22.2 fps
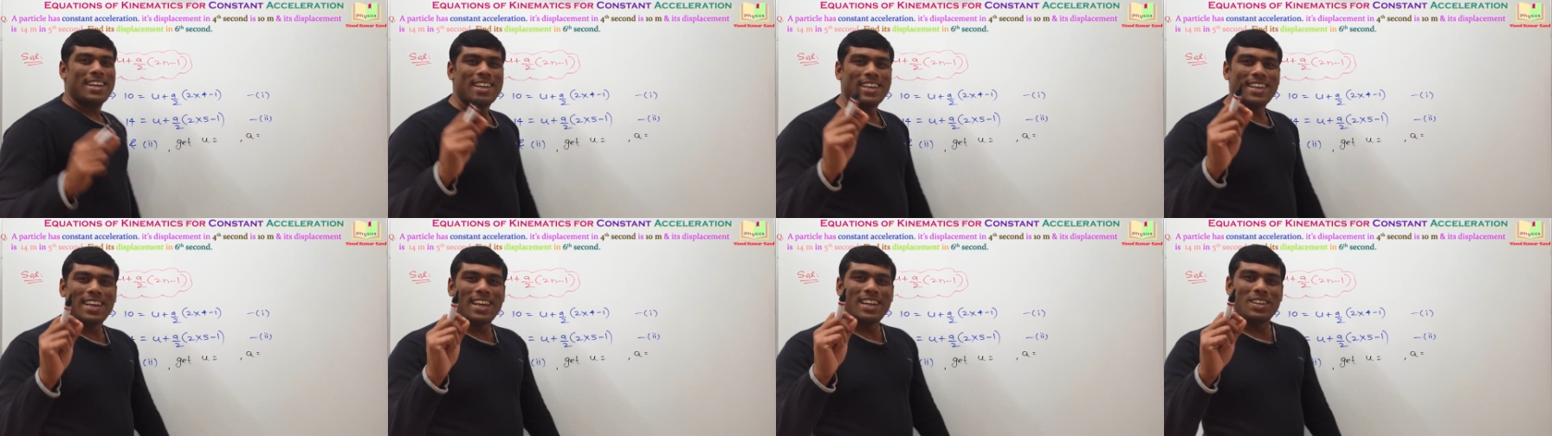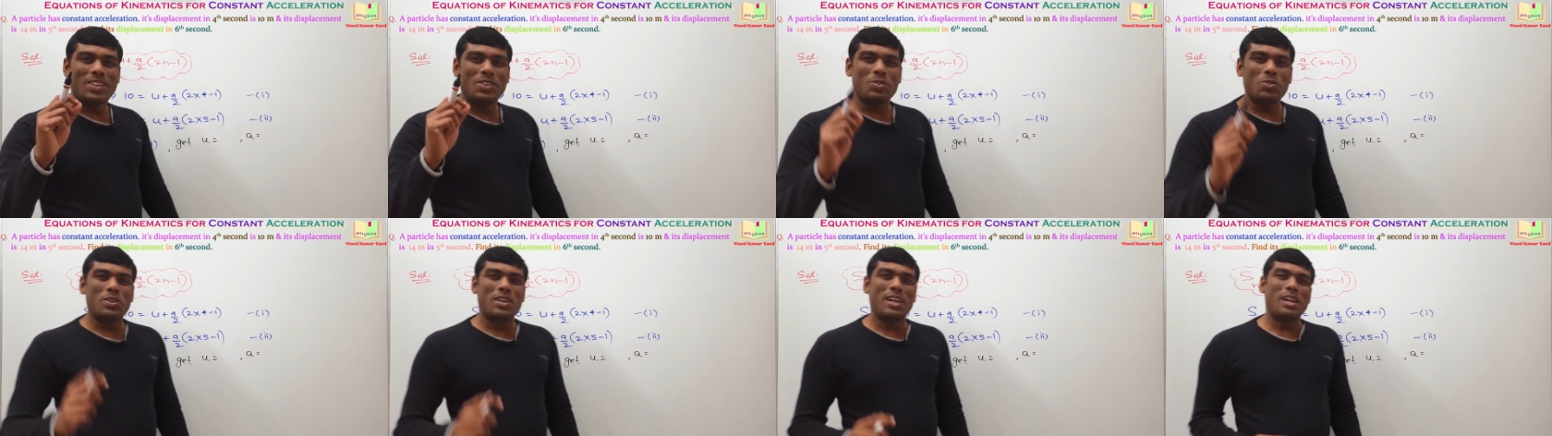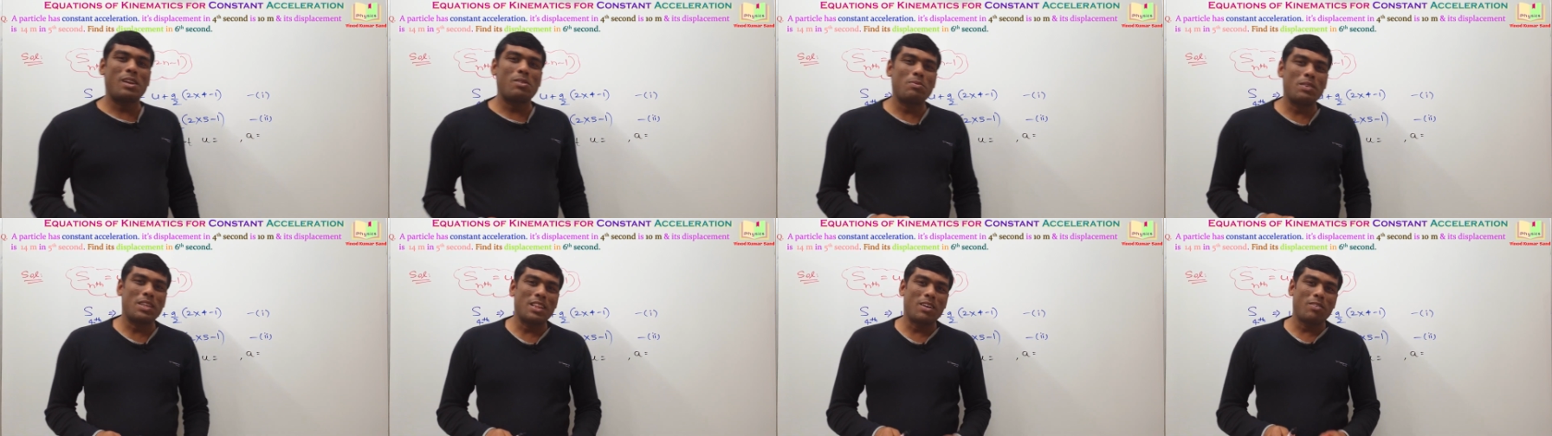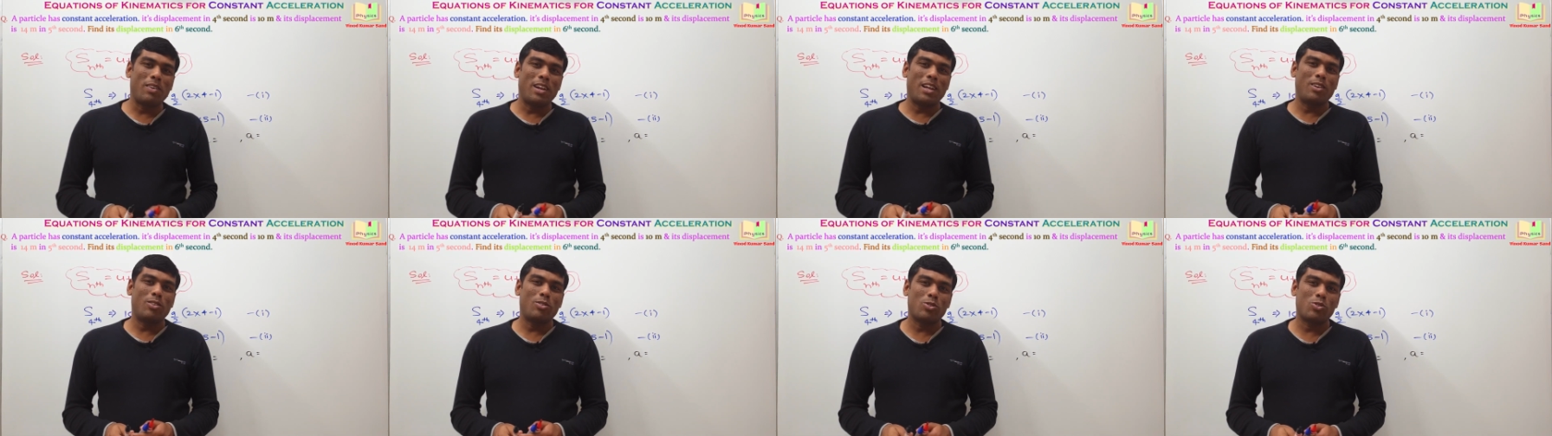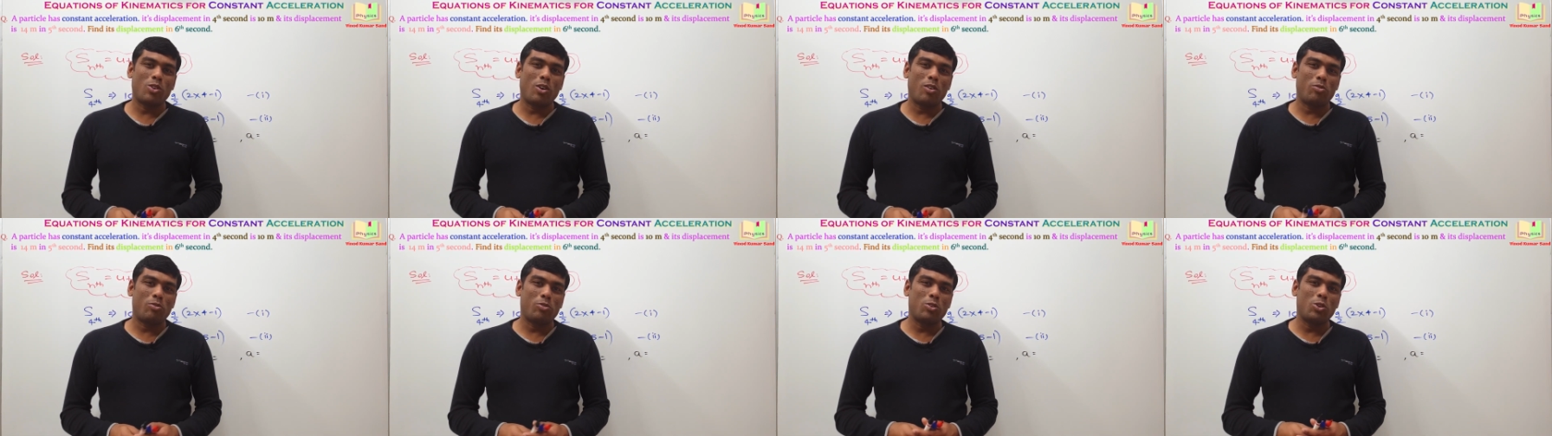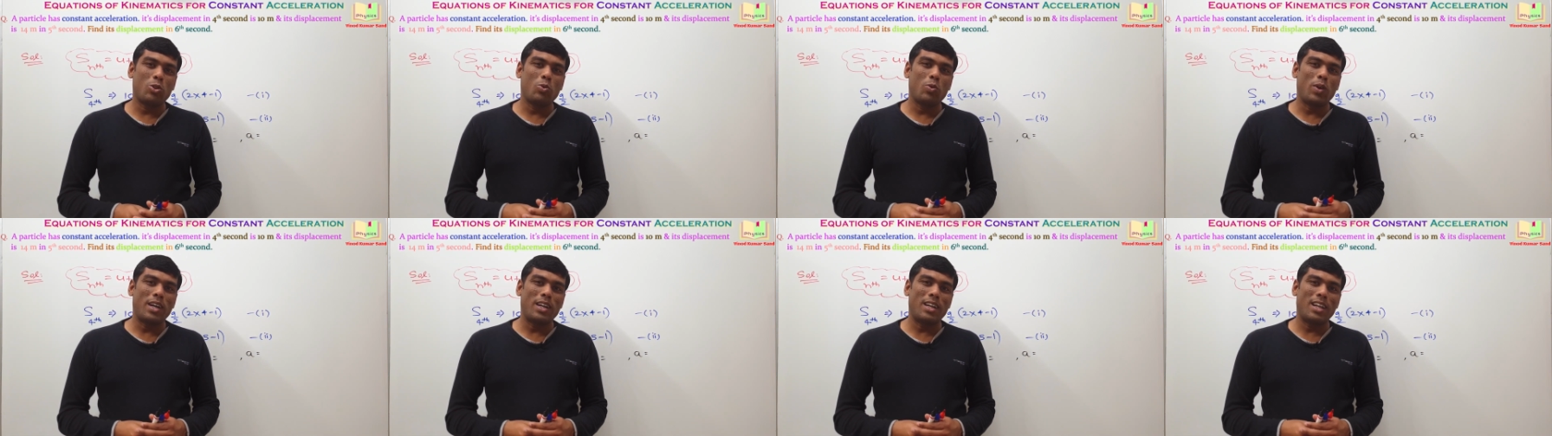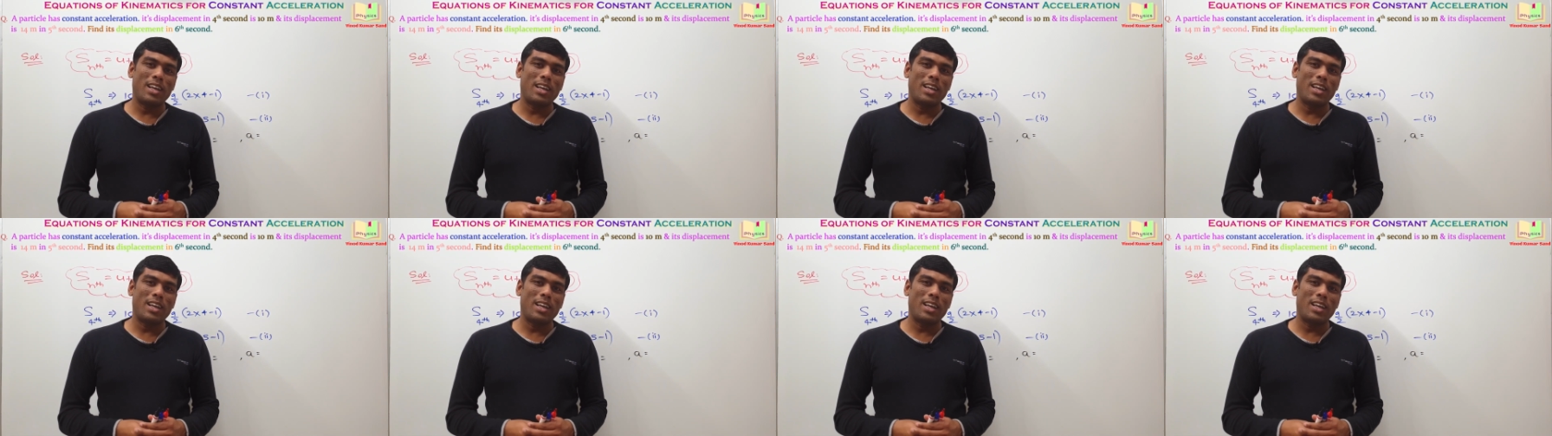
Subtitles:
Can you tell me the values of u and